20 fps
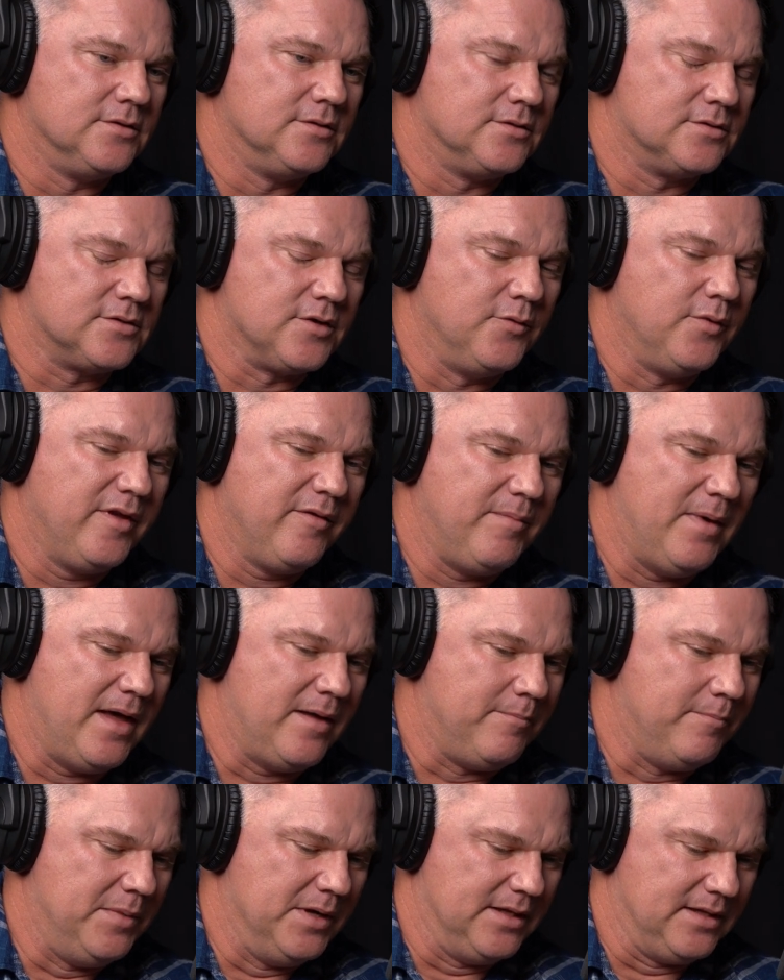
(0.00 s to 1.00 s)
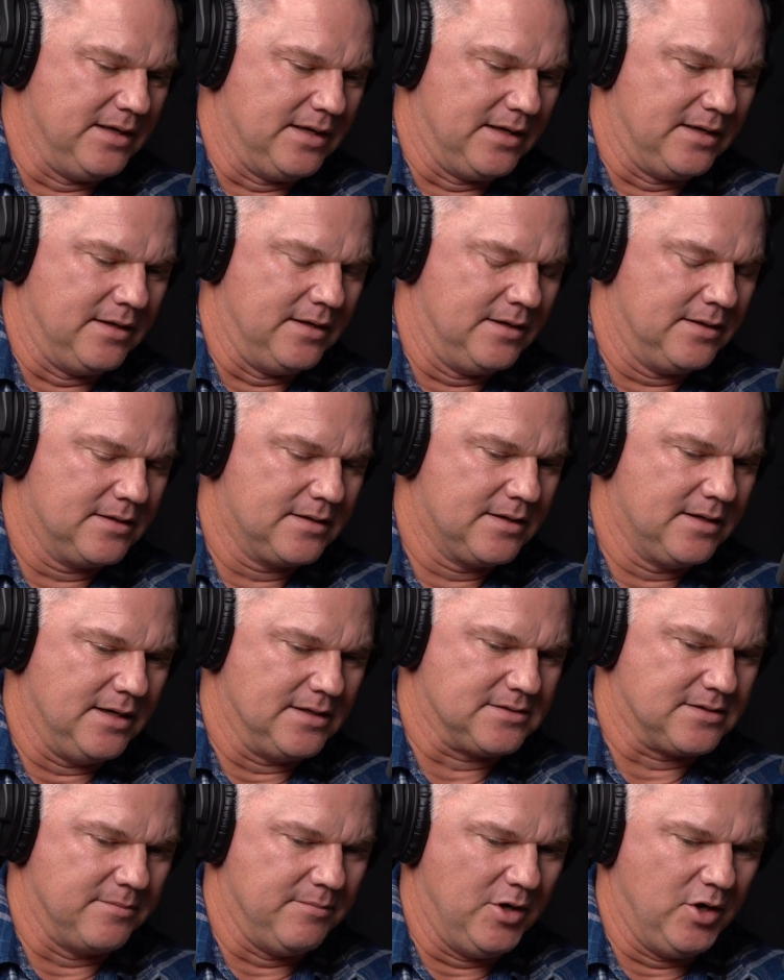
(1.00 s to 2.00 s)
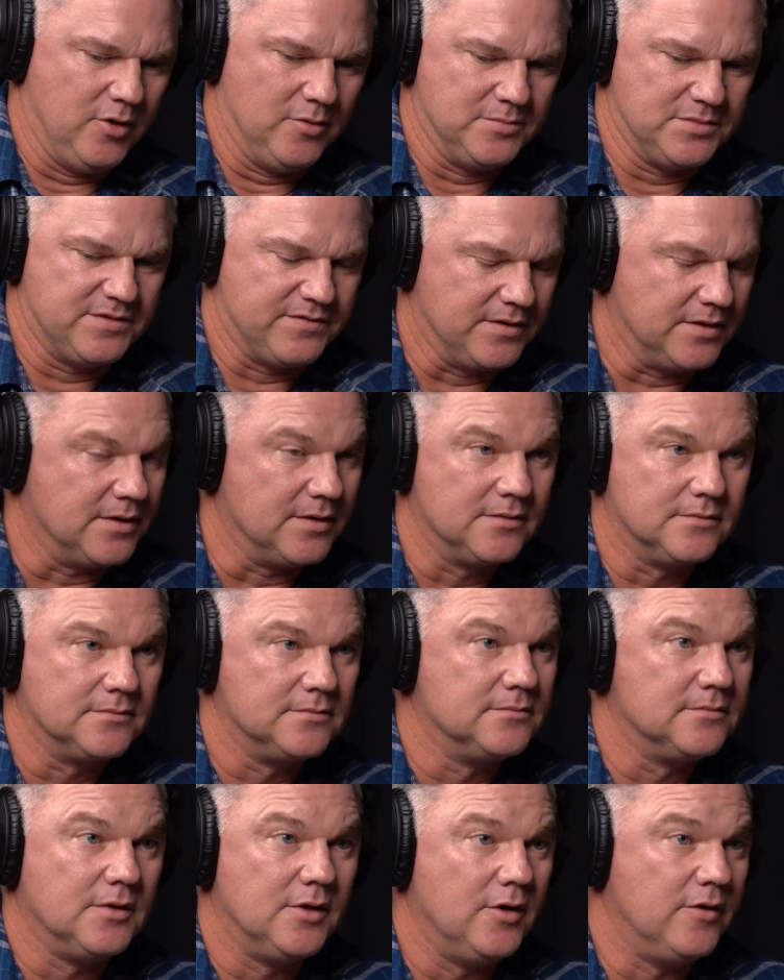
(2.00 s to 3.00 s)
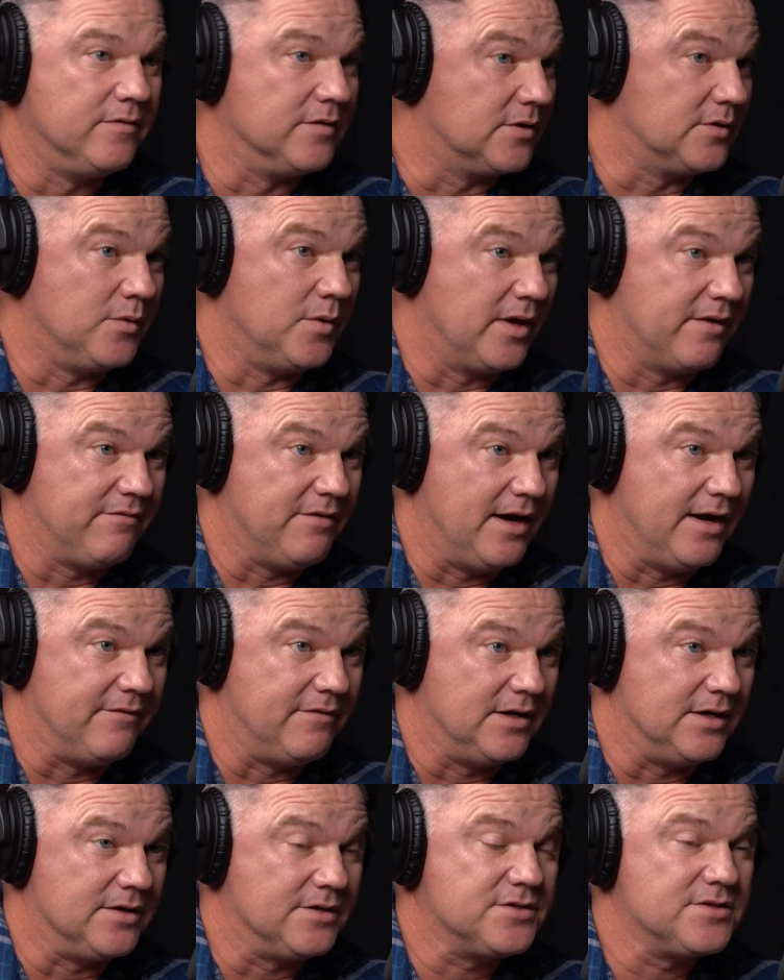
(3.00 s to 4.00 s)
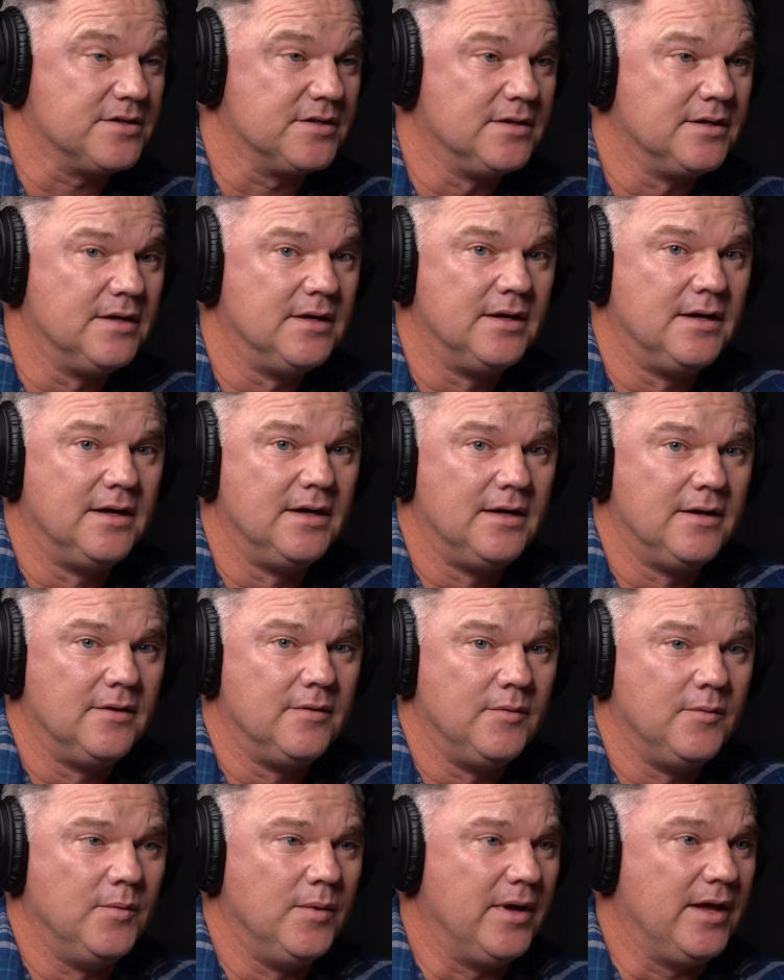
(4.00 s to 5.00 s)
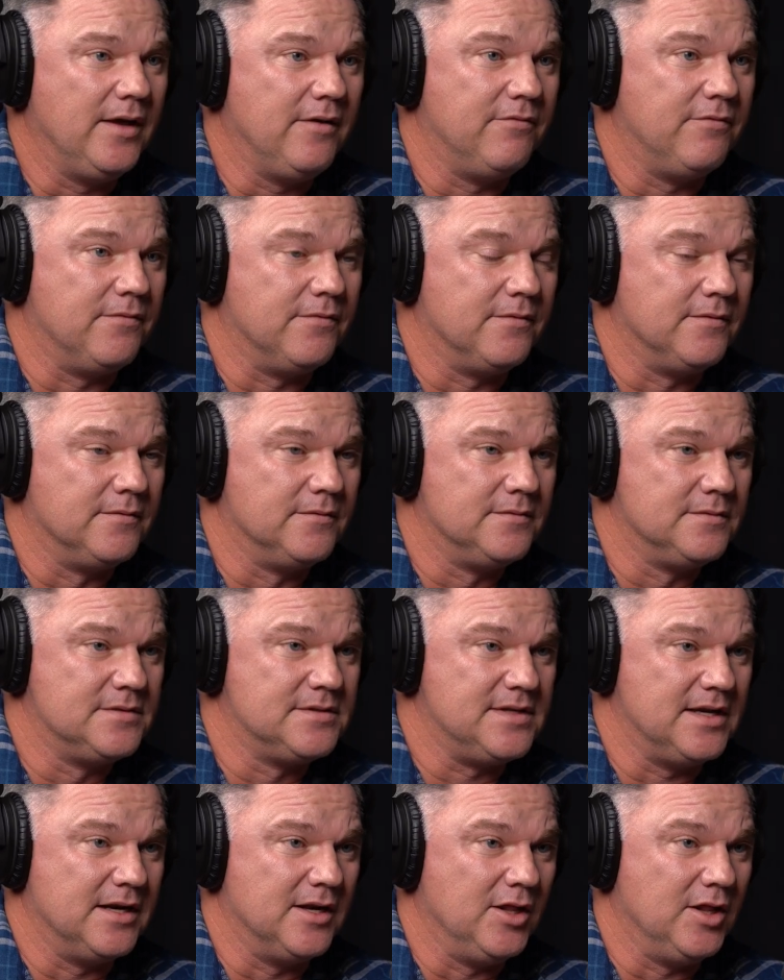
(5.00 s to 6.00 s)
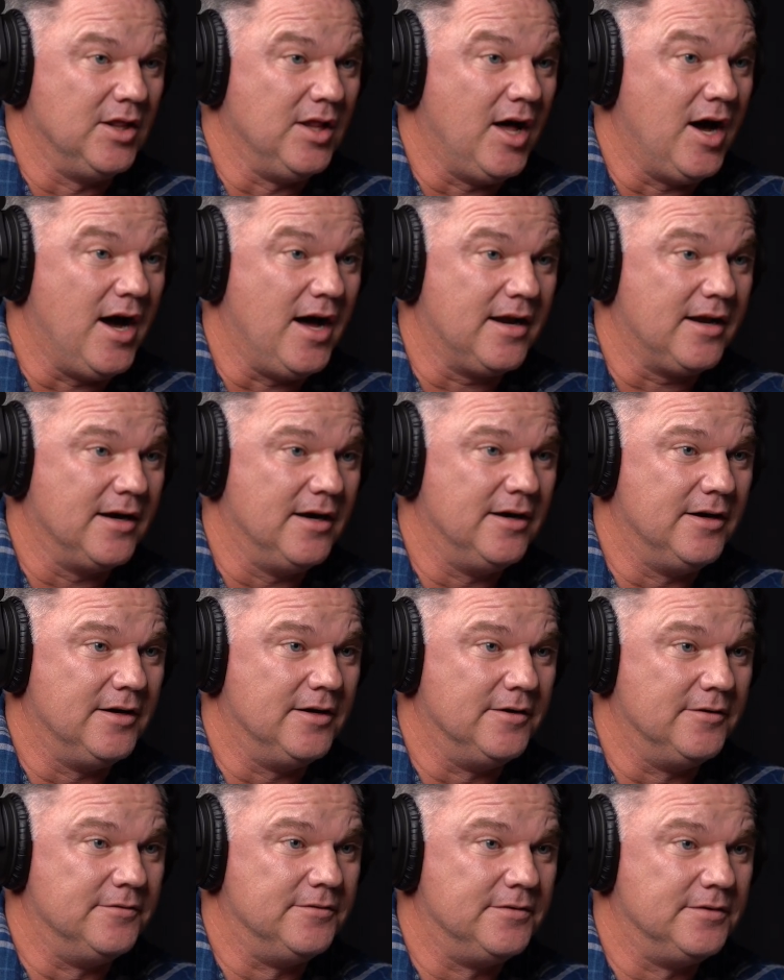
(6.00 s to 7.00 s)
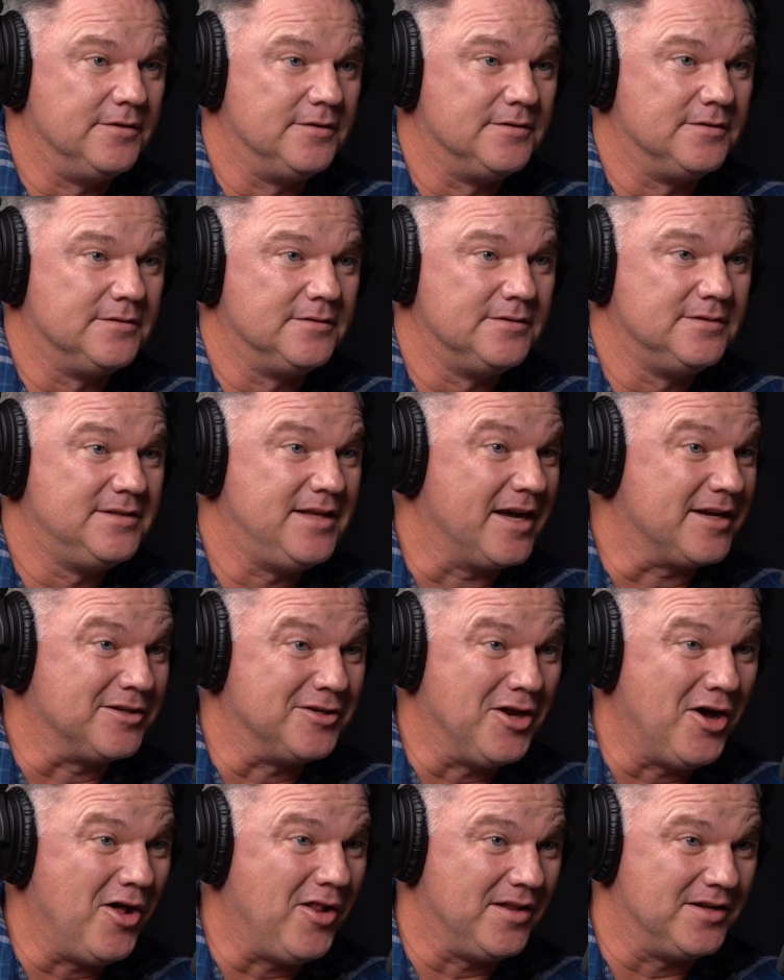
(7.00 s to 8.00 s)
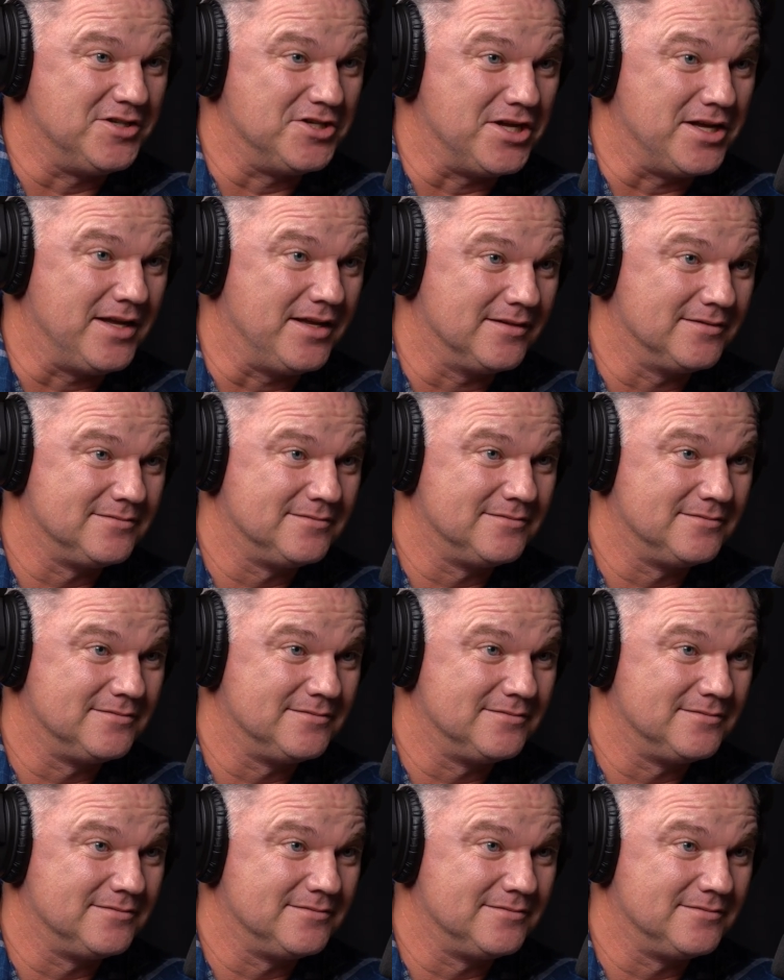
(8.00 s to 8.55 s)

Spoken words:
So we've been building custom homes for over 25 years. We've seen a lot of technology